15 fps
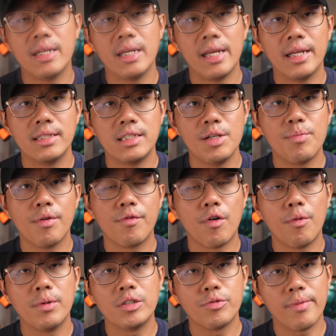the ANC
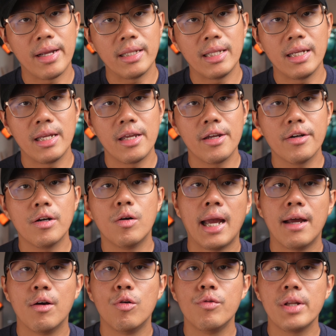performance rating here,
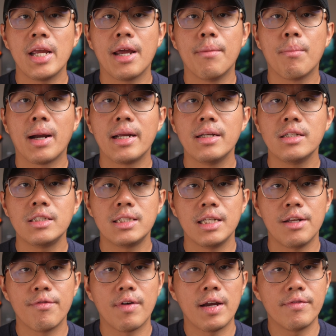only at minus
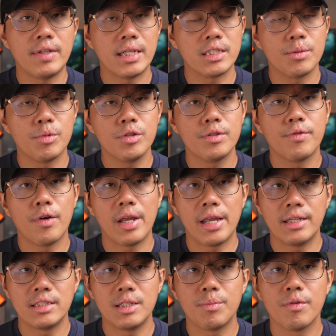35 decibels for ANC